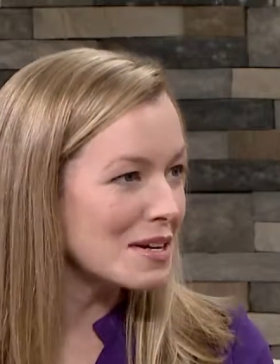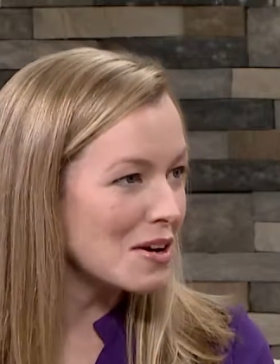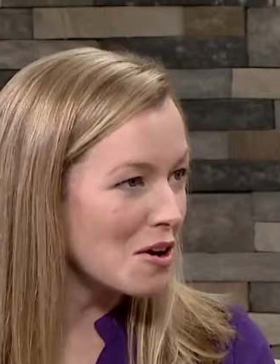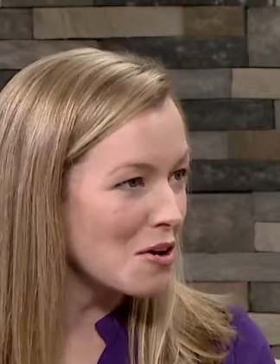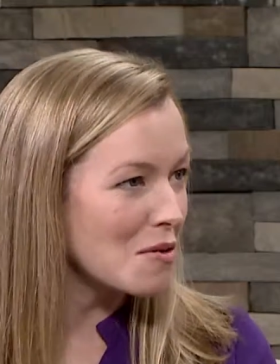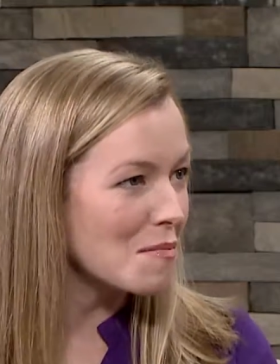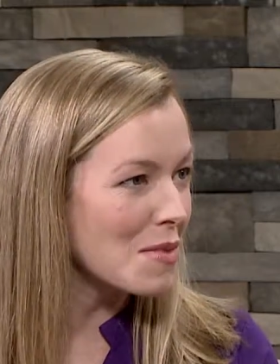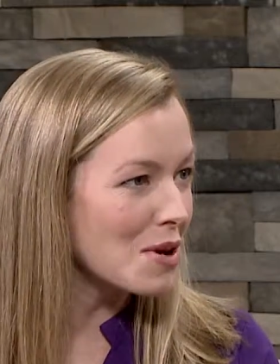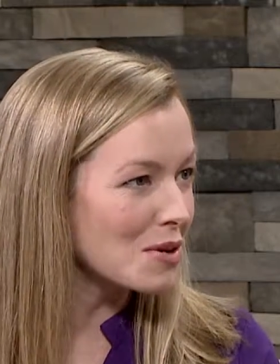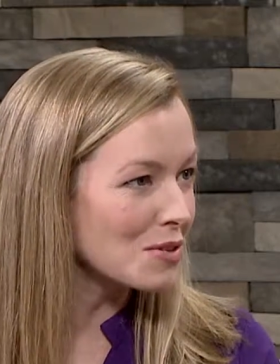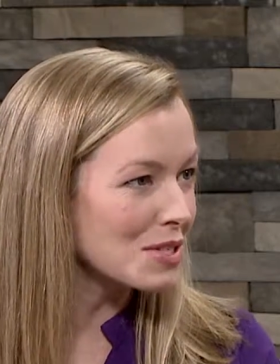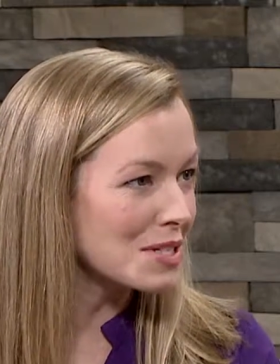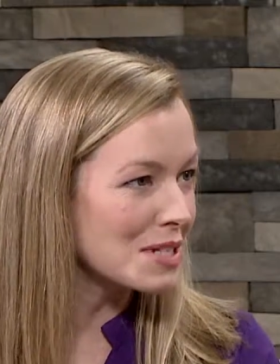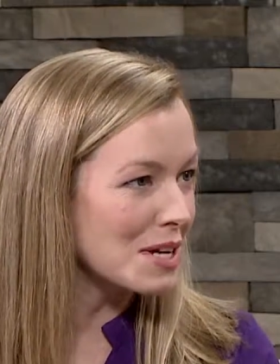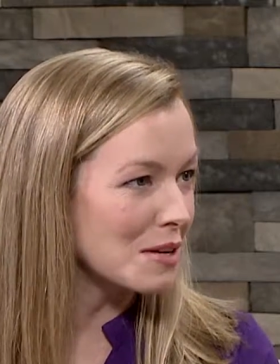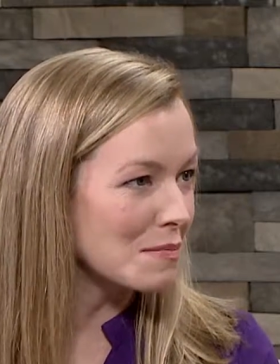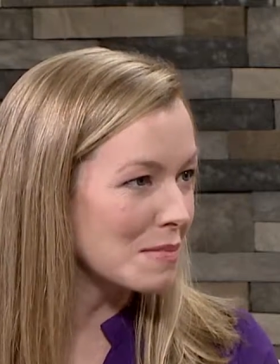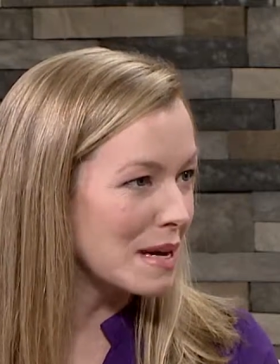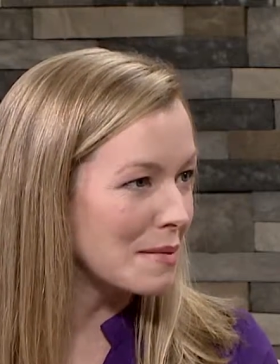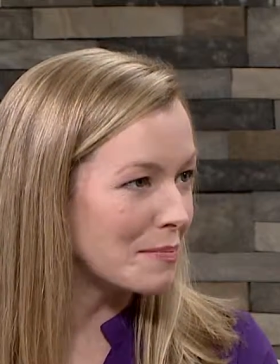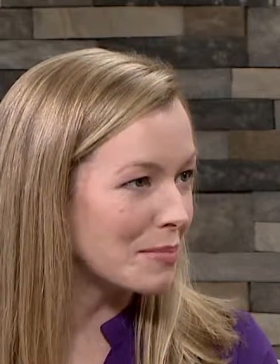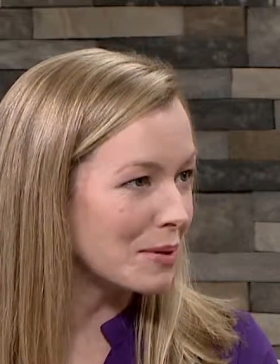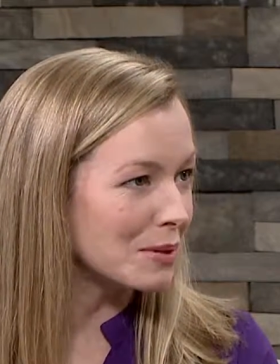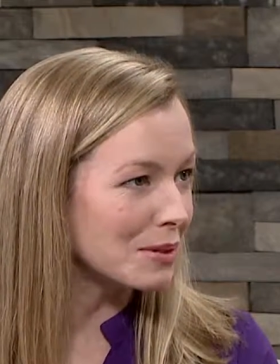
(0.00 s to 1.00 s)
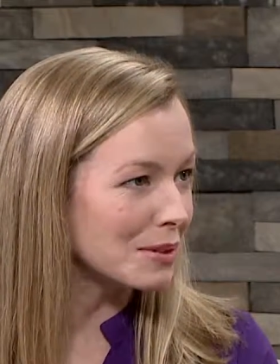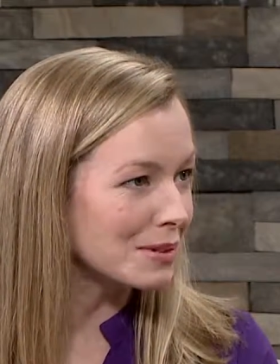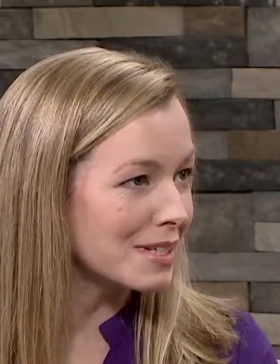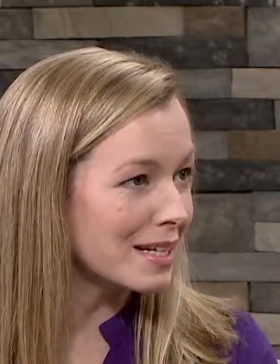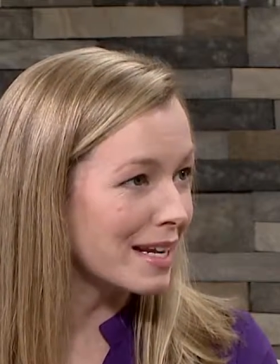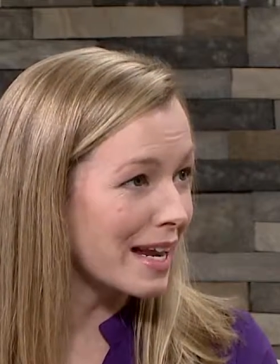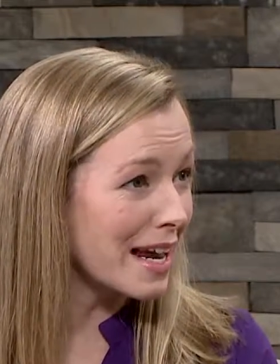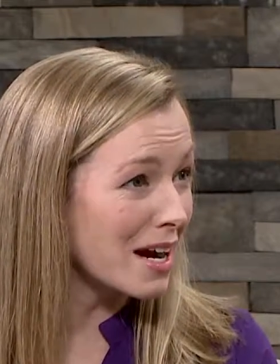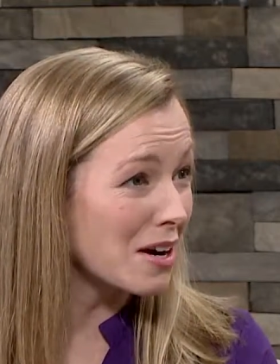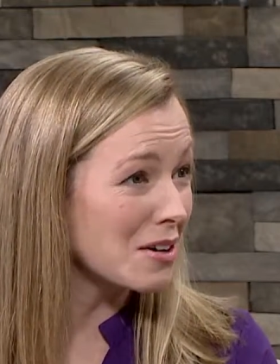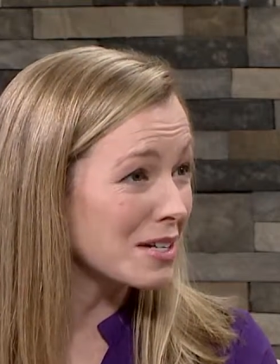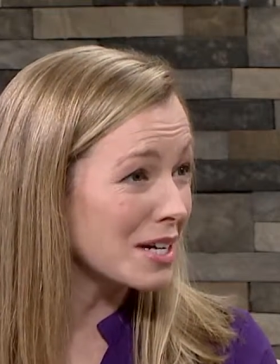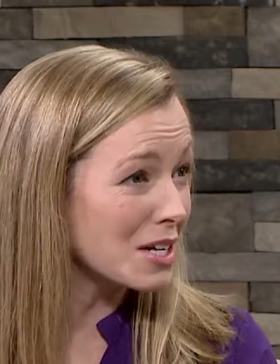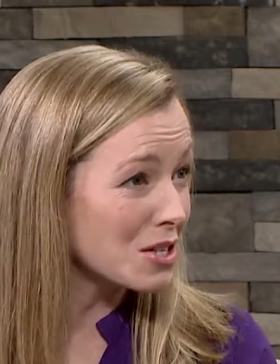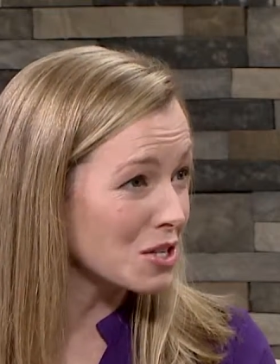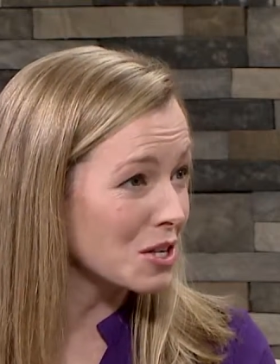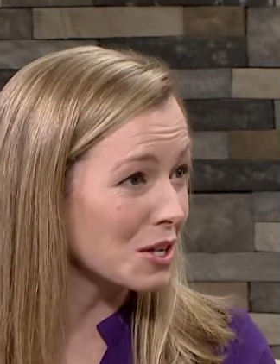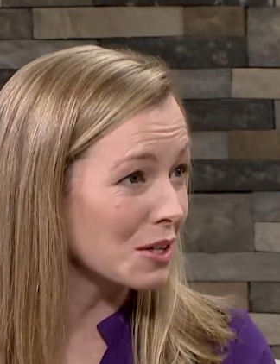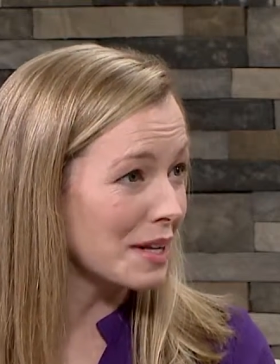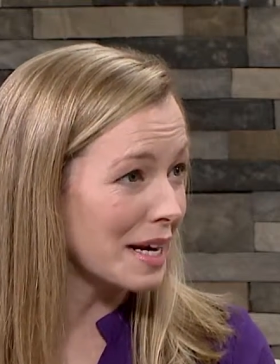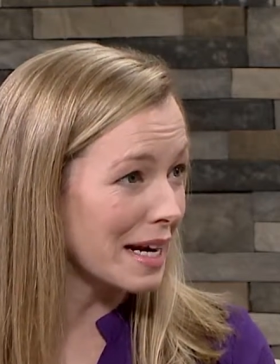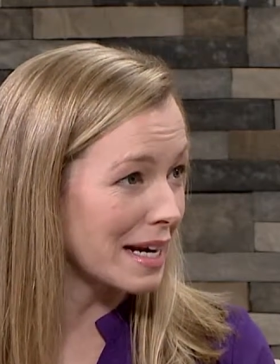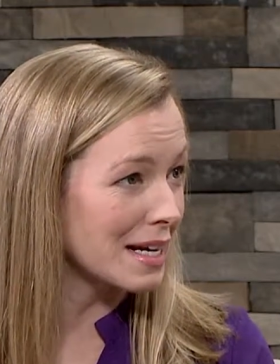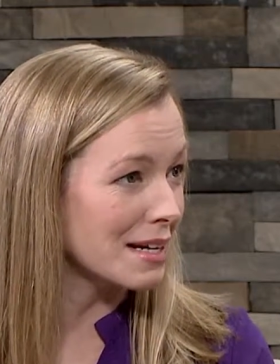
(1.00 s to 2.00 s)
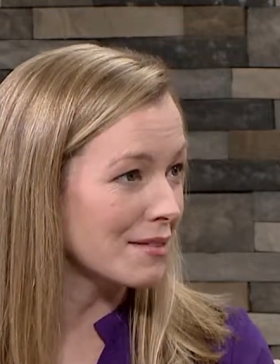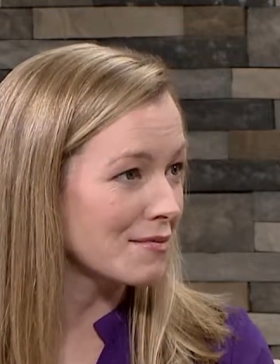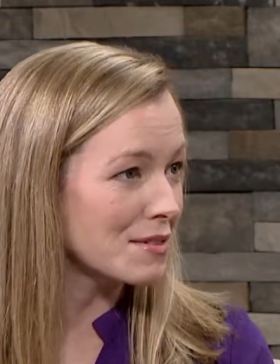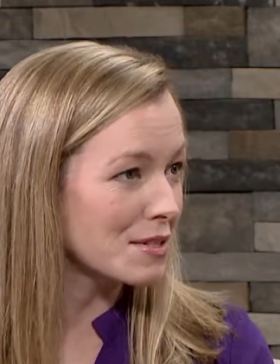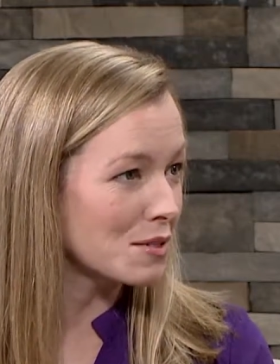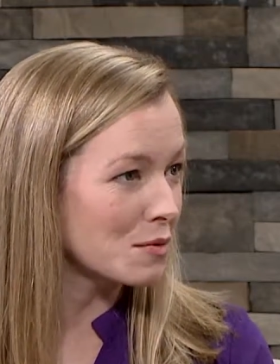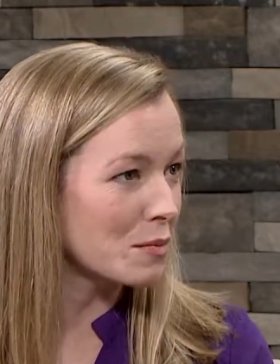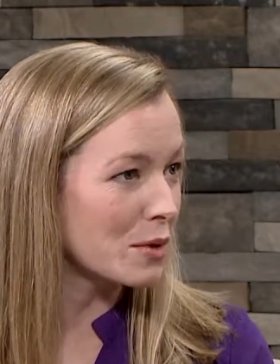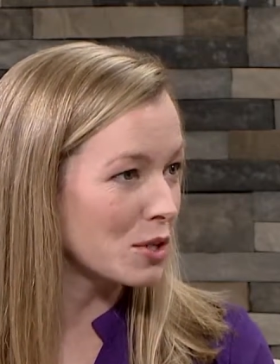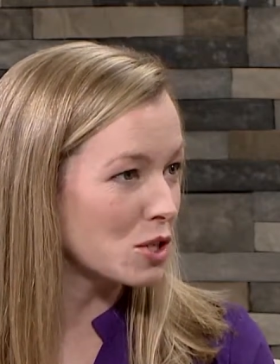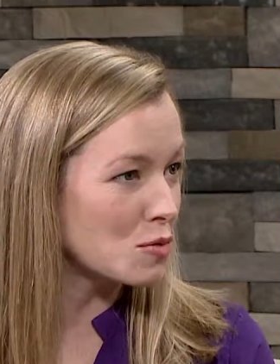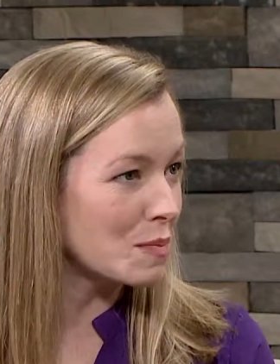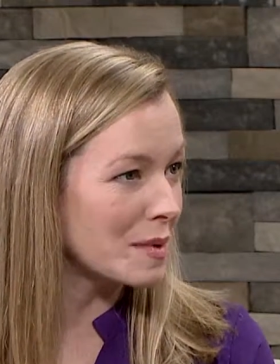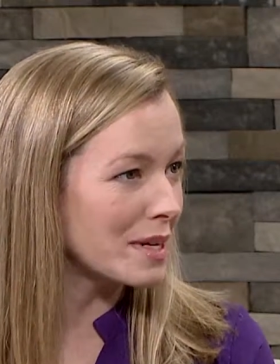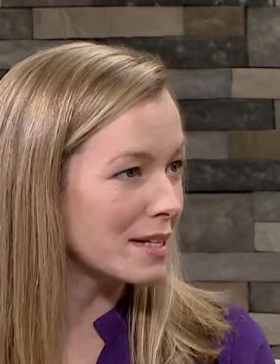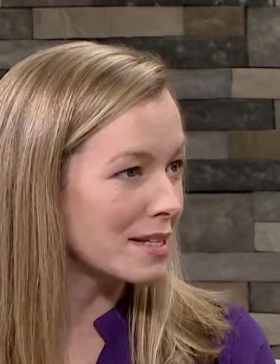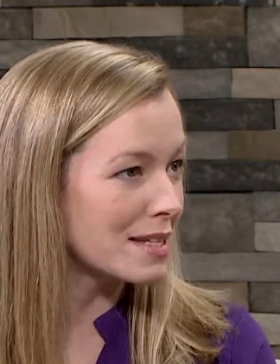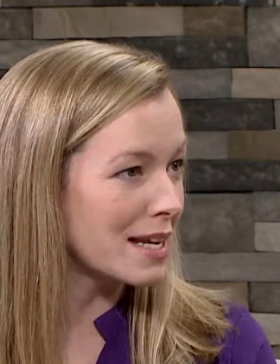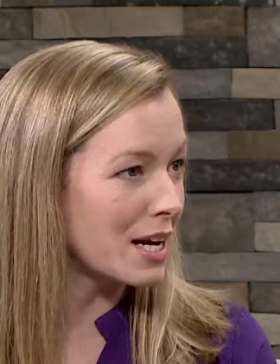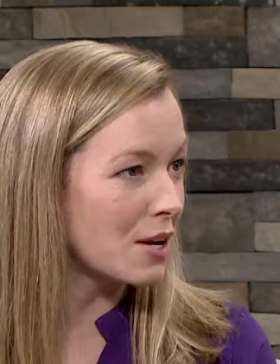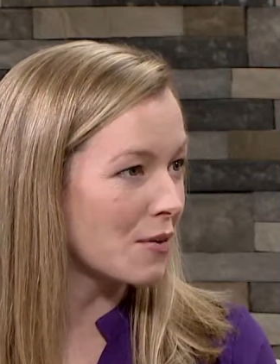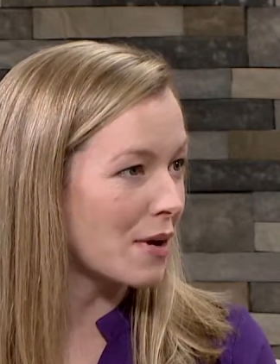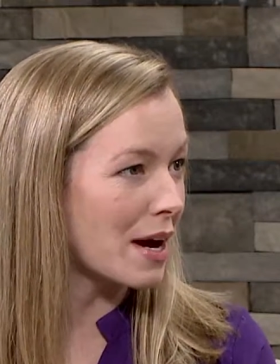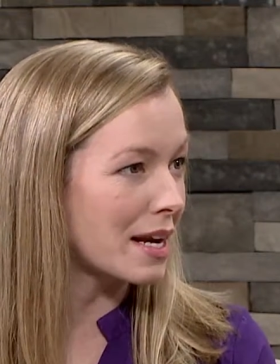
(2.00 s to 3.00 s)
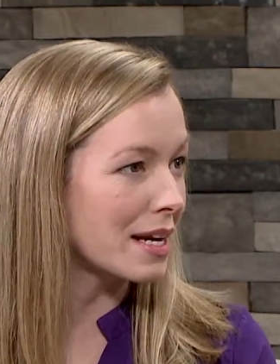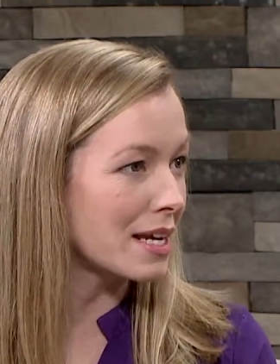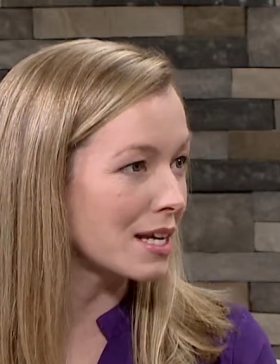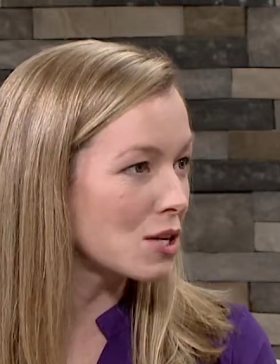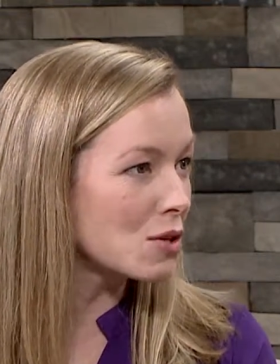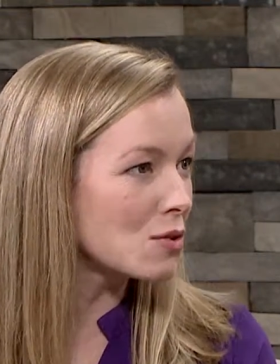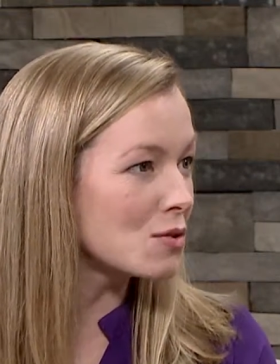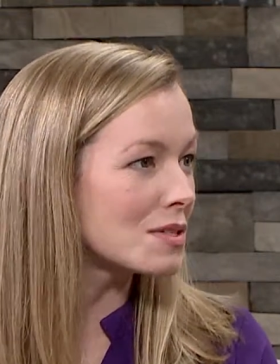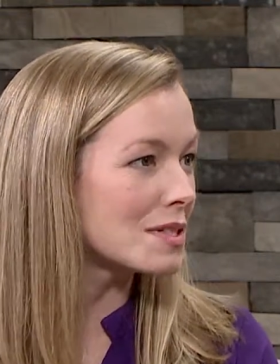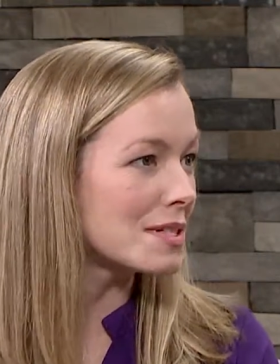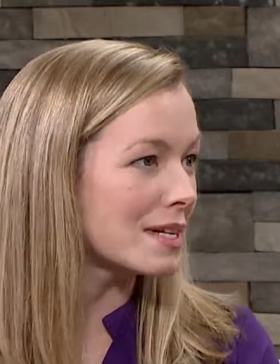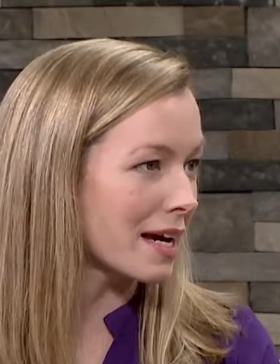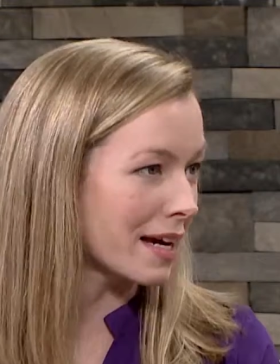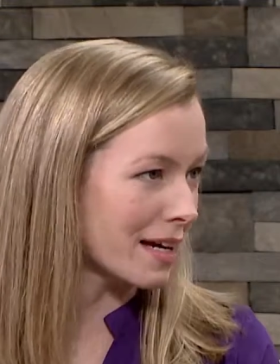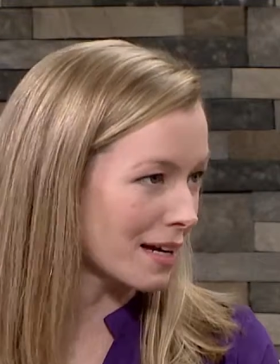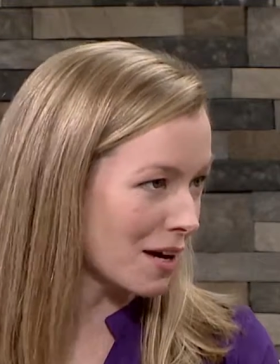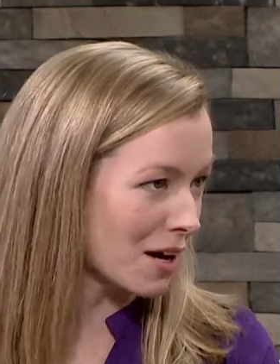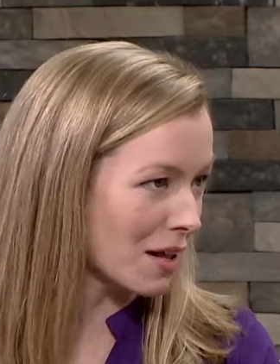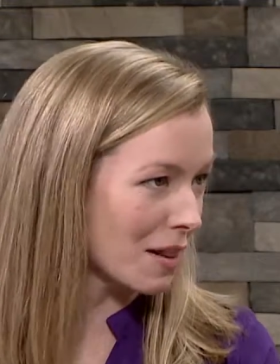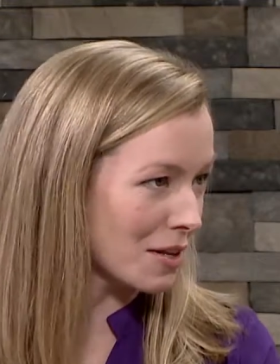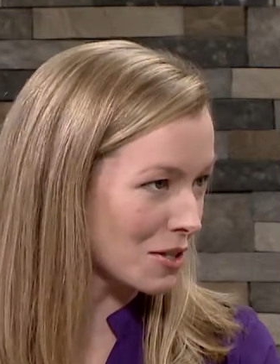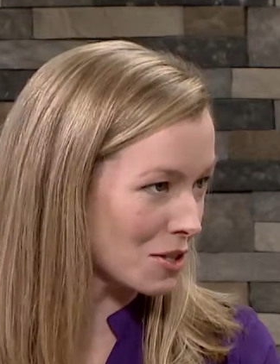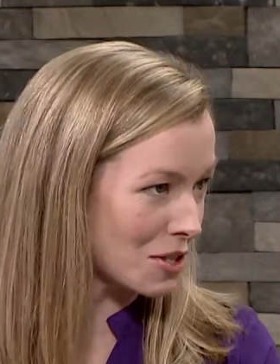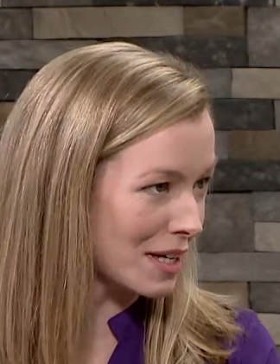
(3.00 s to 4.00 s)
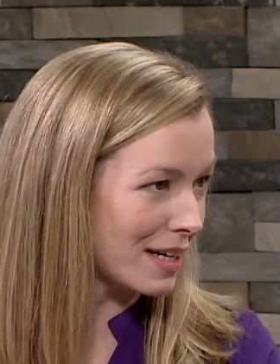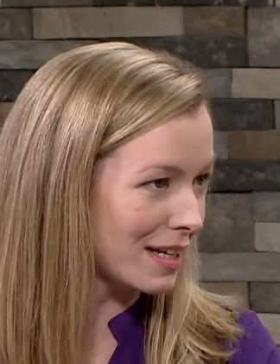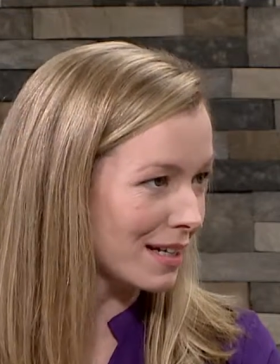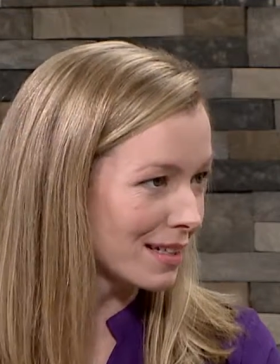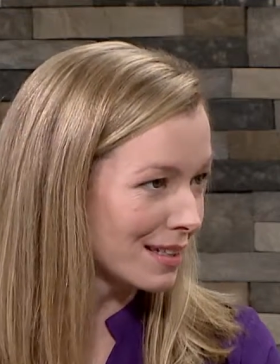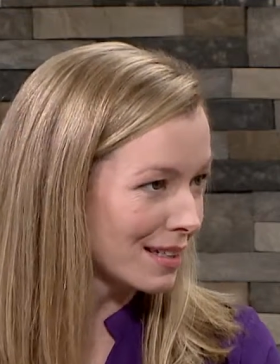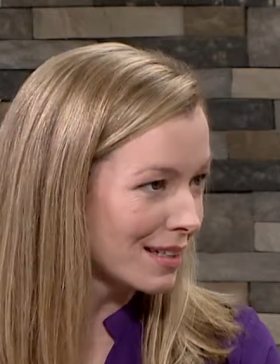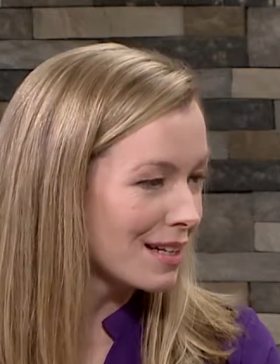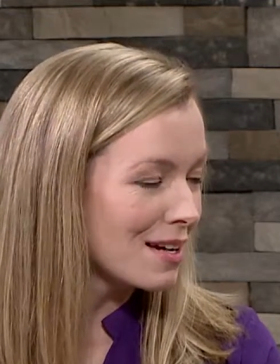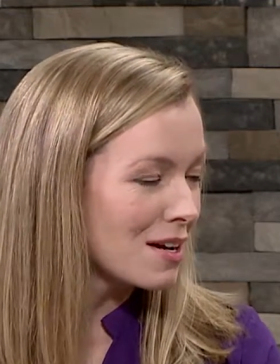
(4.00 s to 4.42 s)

know, most young people today are digital natives, which yeah. means they know how to use technology.